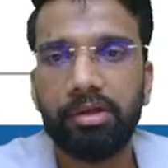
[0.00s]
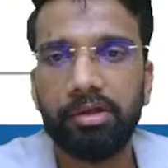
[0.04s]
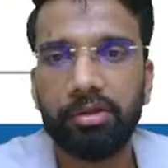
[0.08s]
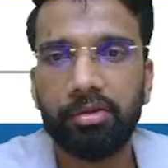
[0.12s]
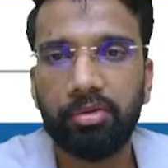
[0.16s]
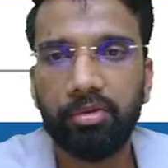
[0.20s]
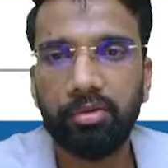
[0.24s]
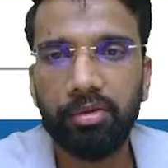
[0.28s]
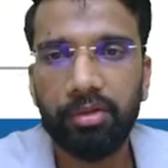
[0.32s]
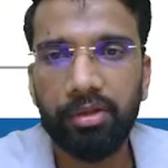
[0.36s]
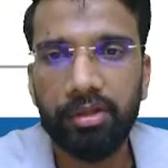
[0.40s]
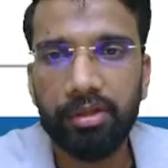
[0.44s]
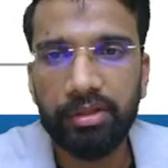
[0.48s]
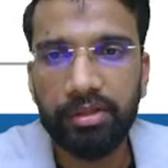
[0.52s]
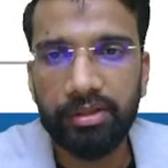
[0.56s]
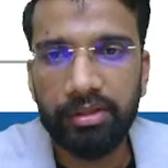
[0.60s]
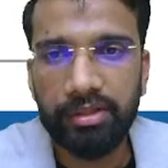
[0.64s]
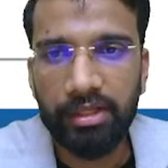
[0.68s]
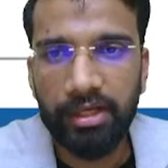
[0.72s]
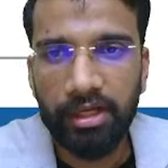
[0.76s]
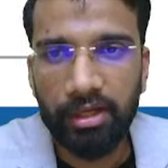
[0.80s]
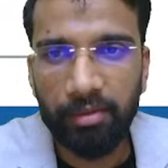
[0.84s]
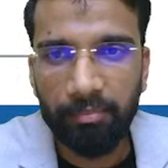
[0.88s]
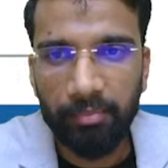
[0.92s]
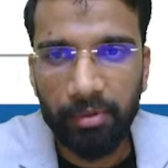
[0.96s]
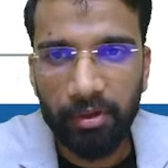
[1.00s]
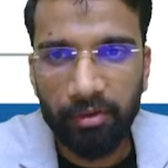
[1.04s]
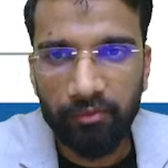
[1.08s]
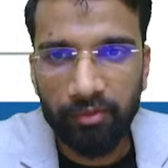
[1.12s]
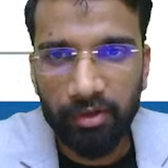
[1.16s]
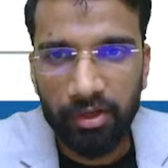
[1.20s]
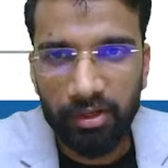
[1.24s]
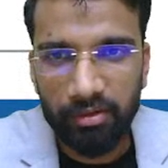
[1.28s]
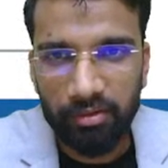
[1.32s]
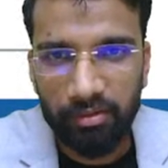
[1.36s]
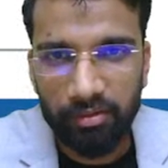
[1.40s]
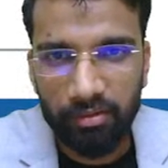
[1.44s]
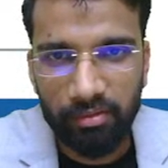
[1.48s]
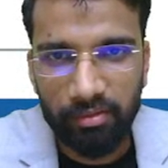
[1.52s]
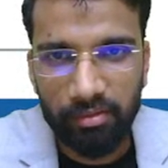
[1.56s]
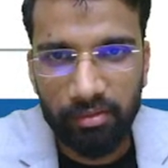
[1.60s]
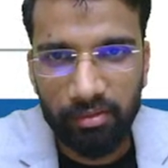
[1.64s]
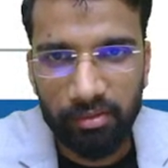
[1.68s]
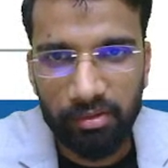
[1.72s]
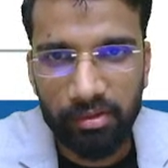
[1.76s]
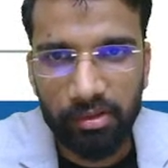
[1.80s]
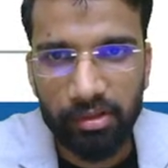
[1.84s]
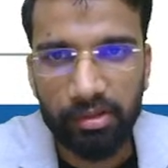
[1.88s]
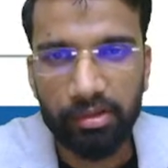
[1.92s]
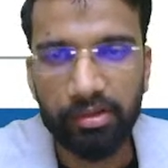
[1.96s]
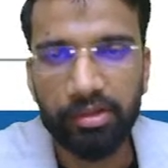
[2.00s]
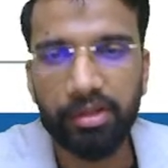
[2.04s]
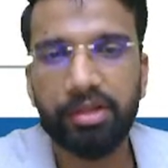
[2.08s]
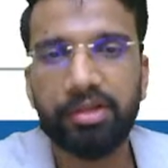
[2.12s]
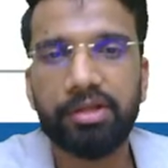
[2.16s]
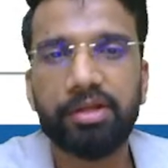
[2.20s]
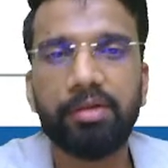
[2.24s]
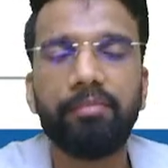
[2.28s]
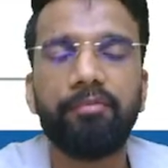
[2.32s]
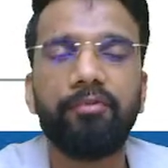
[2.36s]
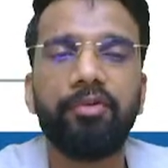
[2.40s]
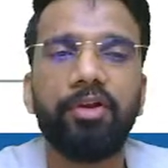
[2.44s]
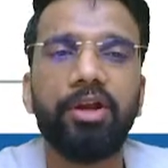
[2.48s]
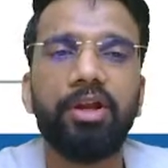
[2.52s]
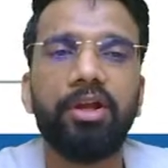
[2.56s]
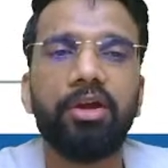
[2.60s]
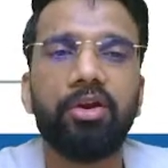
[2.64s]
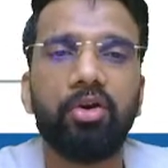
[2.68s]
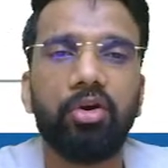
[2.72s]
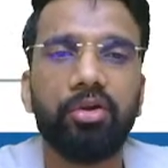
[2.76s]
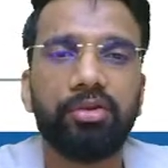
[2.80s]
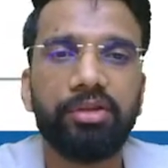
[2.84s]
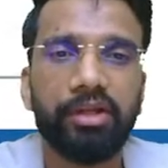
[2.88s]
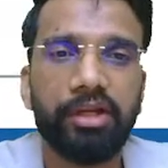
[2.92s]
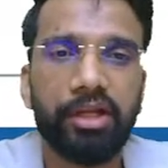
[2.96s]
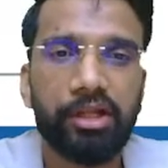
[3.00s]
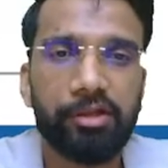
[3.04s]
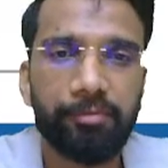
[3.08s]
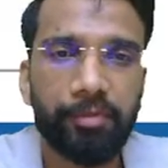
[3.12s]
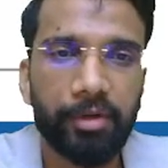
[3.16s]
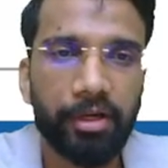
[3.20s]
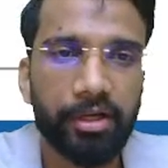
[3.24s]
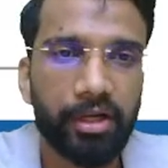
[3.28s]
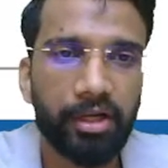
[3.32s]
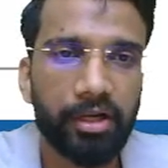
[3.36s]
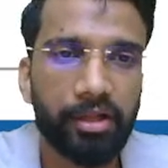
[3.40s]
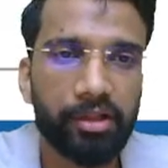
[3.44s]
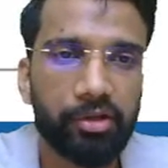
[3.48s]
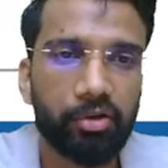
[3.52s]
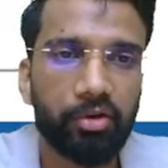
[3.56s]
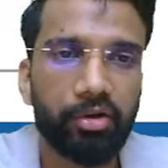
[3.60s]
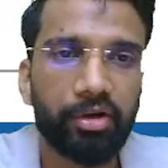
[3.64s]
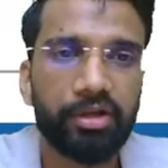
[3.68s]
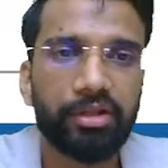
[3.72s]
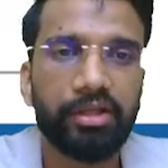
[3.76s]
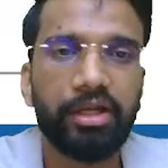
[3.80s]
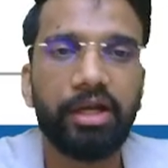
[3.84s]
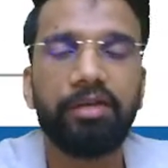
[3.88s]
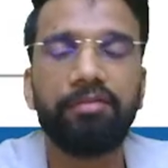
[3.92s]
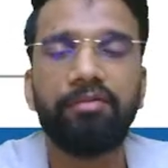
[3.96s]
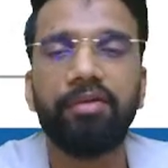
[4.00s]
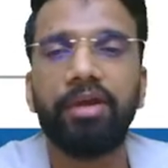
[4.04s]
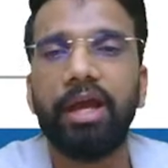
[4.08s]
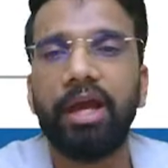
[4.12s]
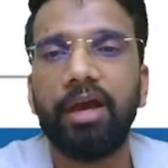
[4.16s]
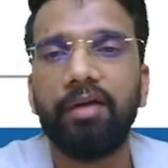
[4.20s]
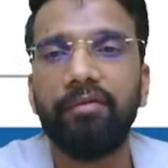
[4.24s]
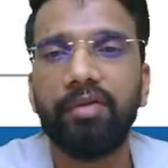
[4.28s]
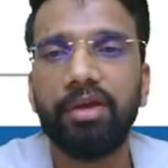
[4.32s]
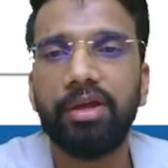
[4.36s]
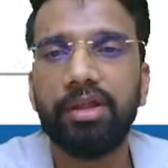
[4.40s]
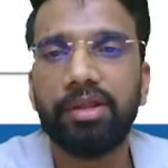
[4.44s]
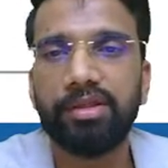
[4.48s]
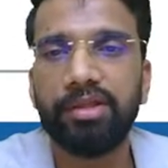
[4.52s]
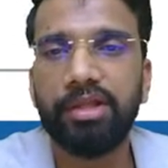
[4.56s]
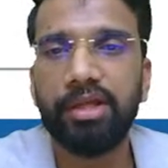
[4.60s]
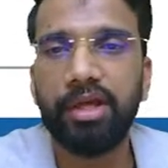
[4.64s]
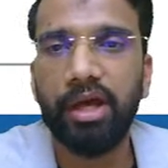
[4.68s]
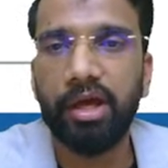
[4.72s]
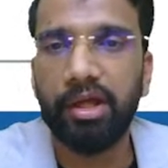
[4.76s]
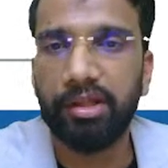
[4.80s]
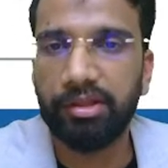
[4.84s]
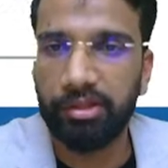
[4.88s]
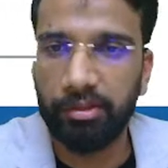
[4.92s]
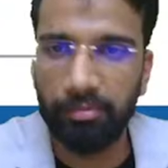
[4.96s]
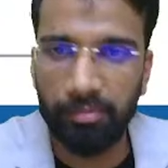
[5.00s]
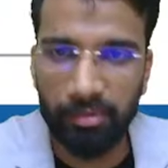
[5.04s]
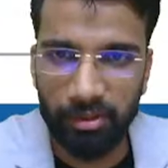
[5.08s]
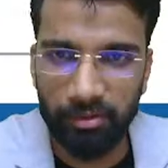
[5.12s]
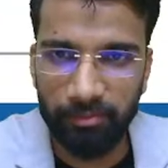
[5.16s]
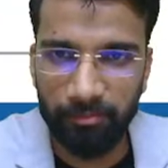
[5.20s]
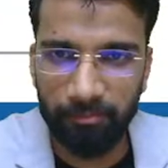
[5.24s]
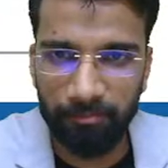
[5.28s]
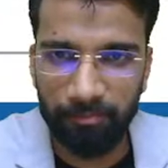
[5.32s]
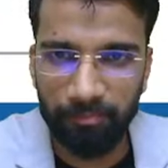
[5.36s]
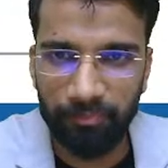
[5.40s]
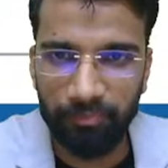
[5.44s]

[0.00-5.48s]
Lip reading: So the number one system failure or the respiratory disorder that we have is the asthma.